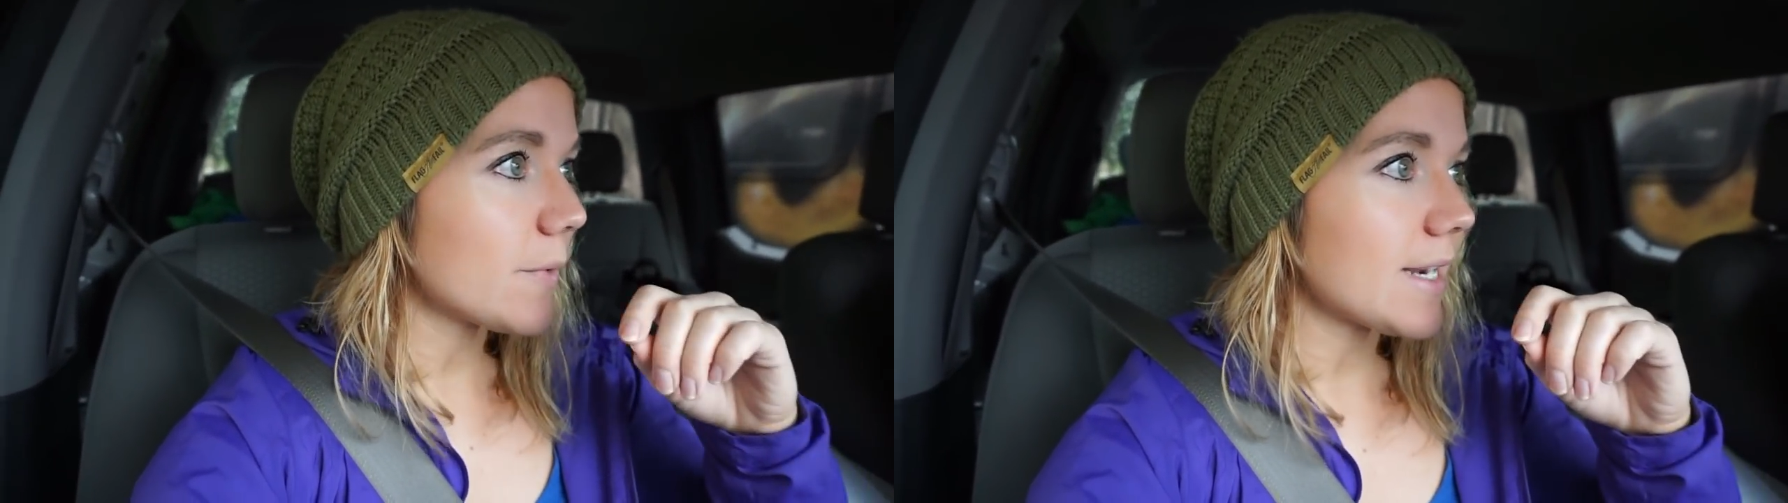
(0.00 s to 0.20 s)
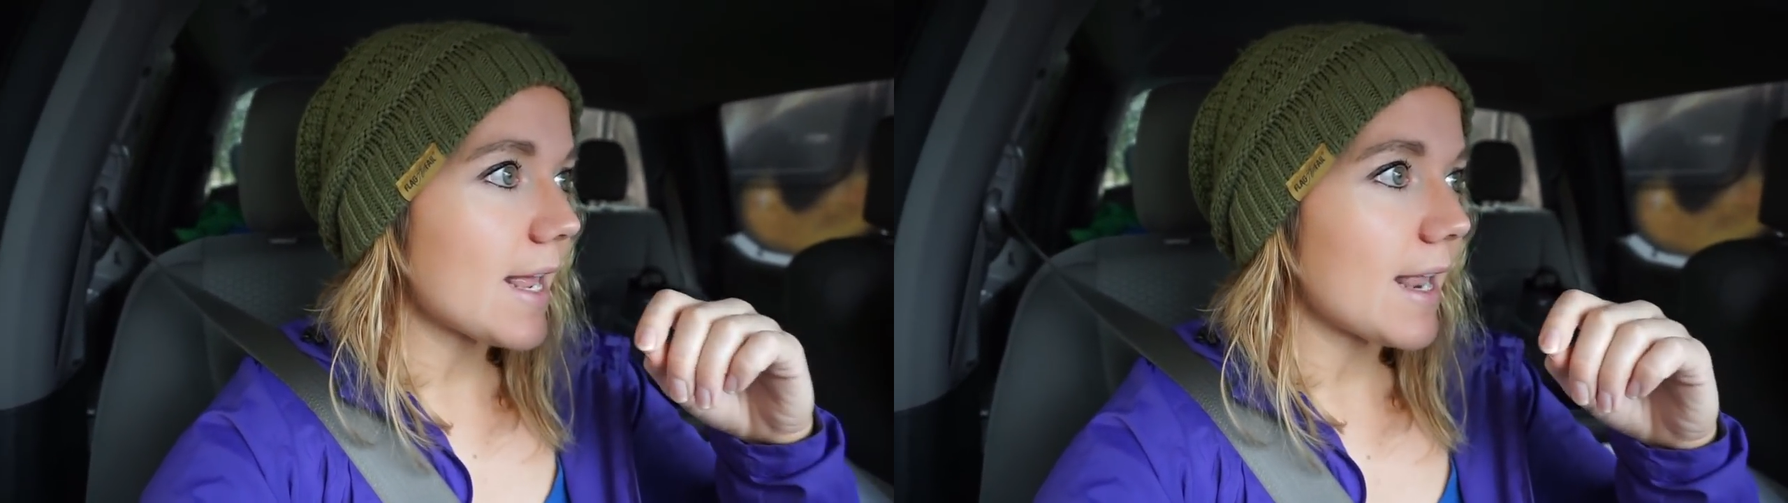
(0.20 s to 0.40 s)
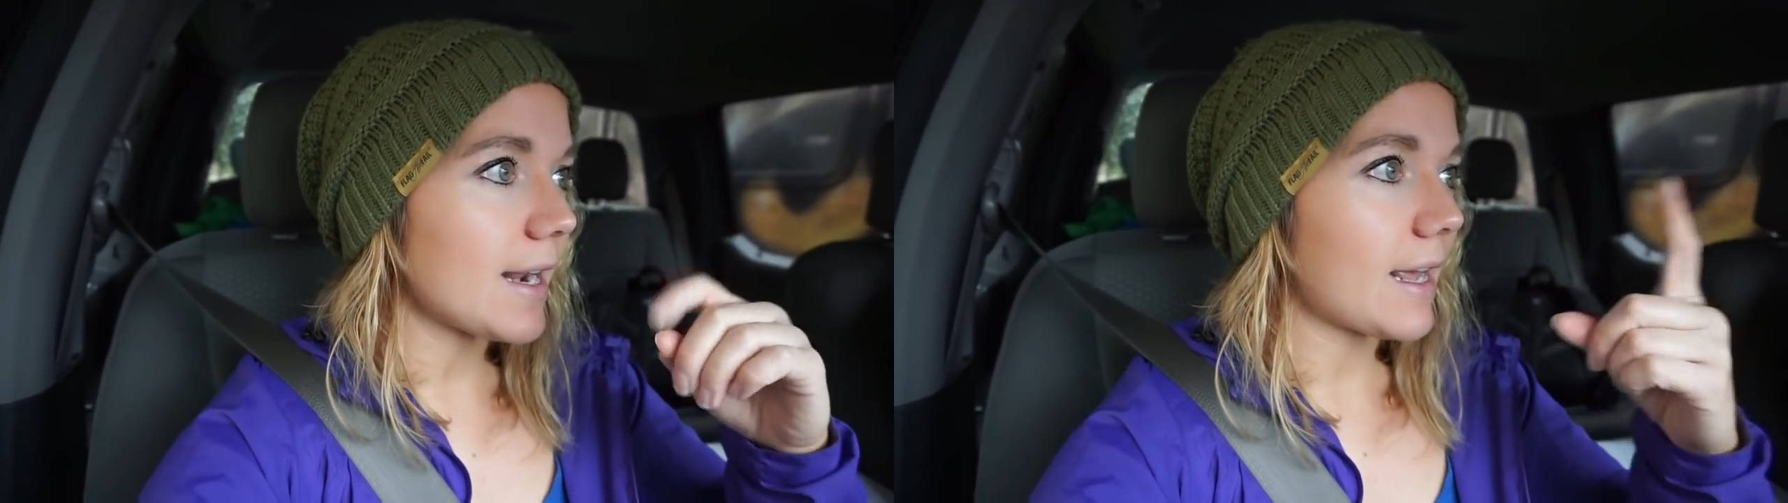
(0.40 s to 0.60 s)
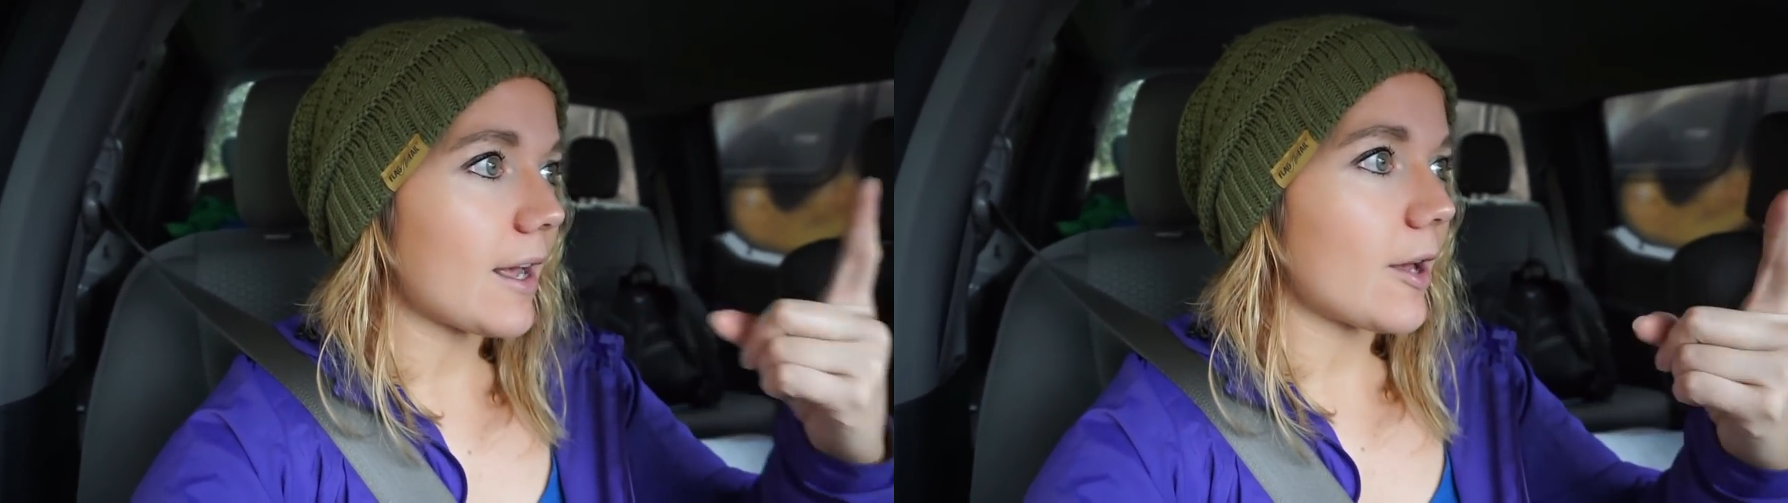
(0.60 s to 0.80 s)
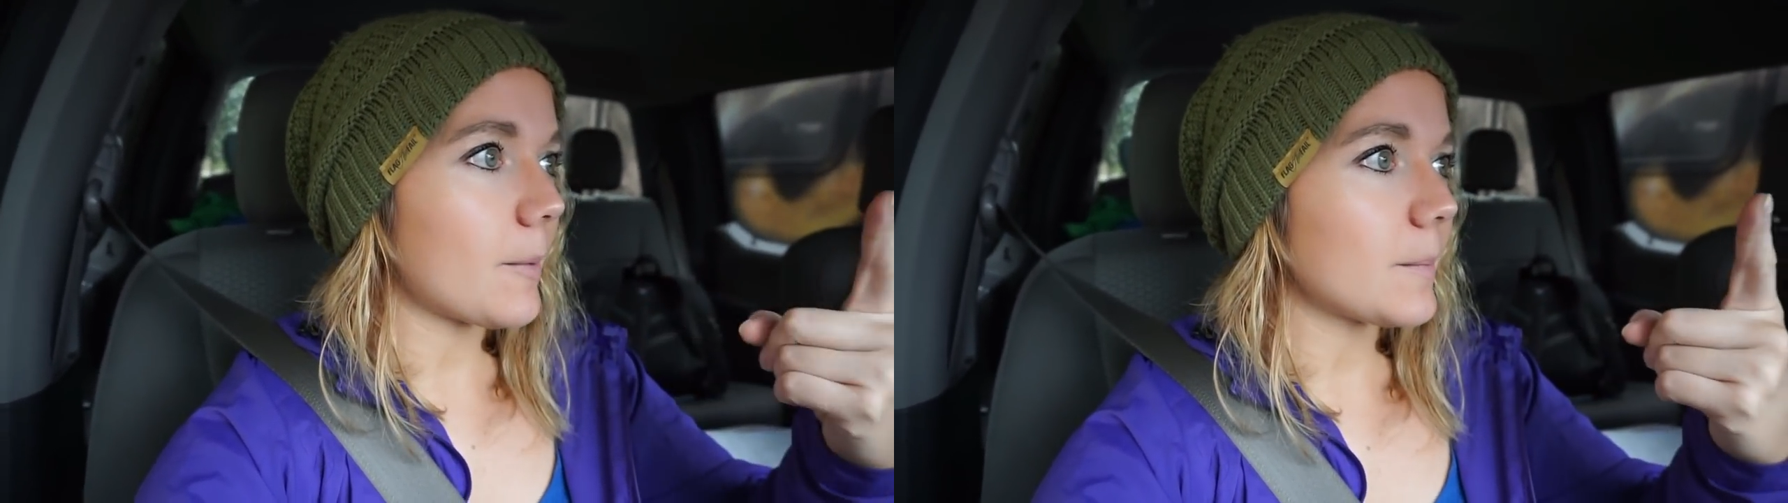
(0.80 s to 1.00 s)
We did
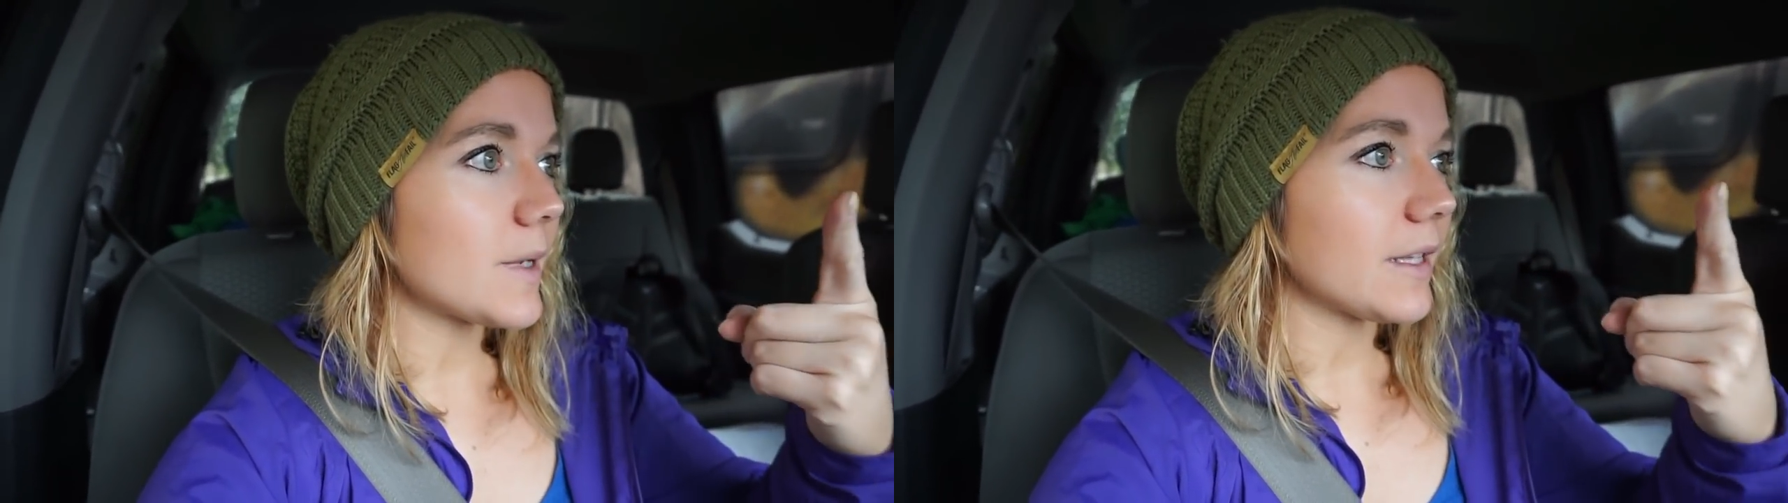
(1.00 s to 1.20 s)
um,